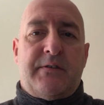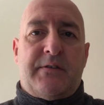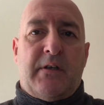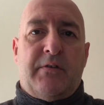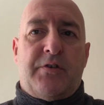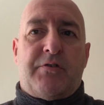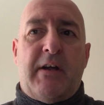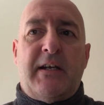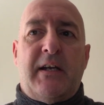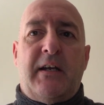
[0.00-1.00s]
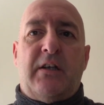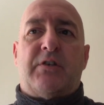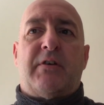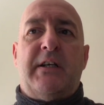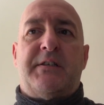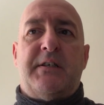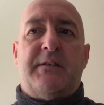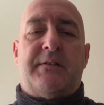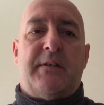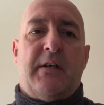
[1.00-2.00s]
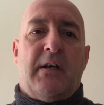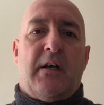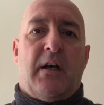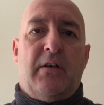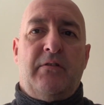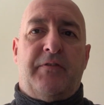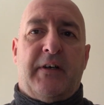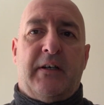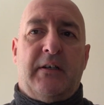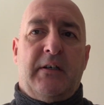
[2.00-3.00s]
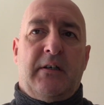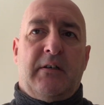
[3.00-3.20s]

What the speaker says: So the training increases over